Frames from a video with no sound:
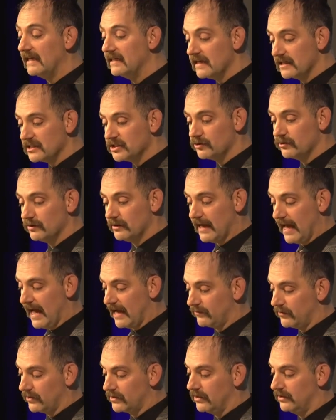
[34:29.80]
Industrial
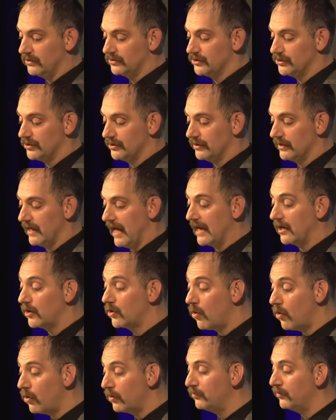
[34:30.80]
agriculture
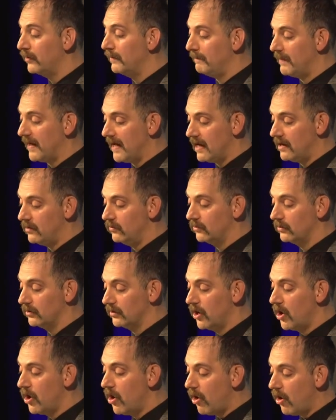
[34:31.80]
and corporate
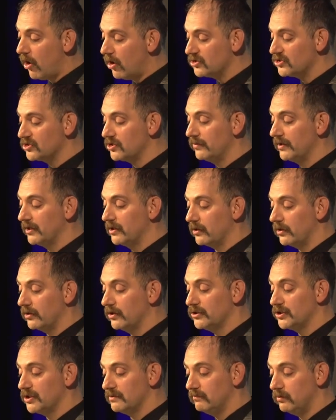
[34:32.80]
power also
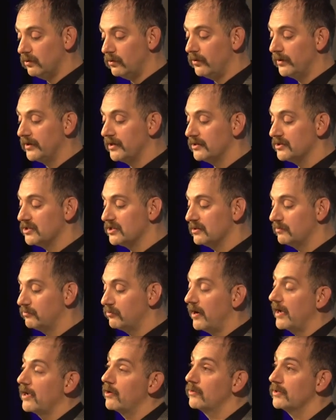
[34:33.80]
encourage employers to
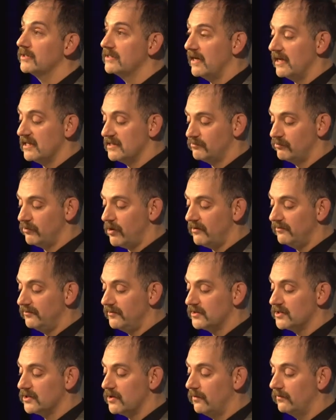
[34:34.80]
prioritize
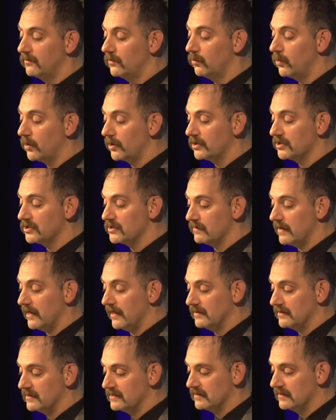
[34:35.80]
profits over workers'
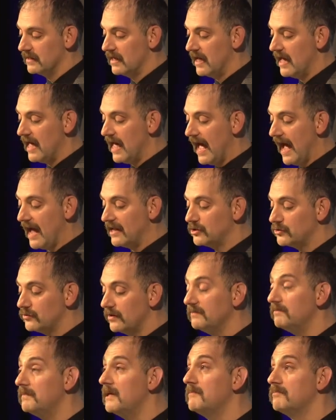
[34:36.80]
rights and
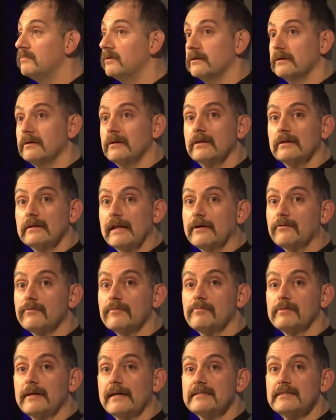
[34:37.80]
treat people like
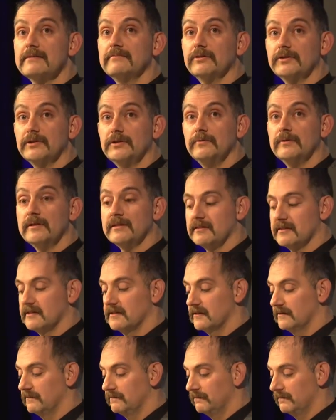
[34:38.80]
replaceable
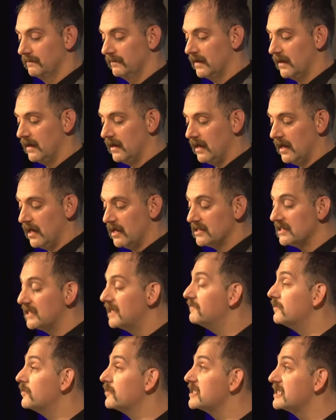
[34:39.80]
units. To
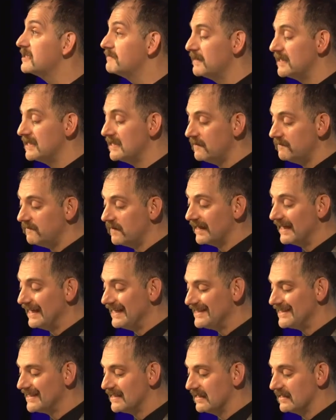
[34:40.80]
give you a
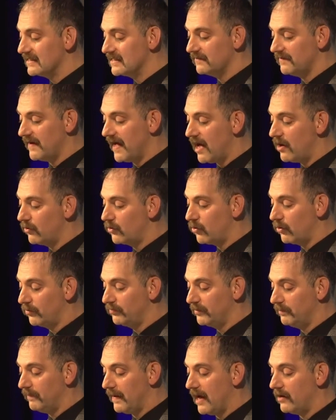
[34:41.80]
specific instance of how
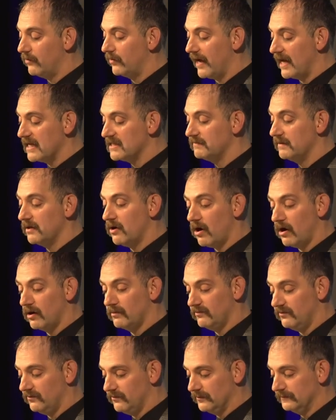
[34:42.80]
corporate power has been
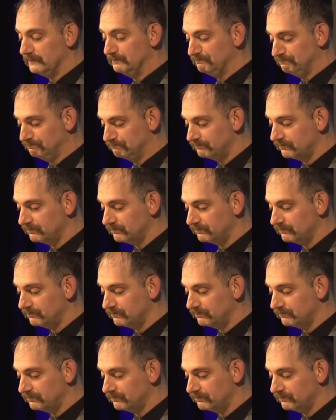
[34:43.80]
harmful,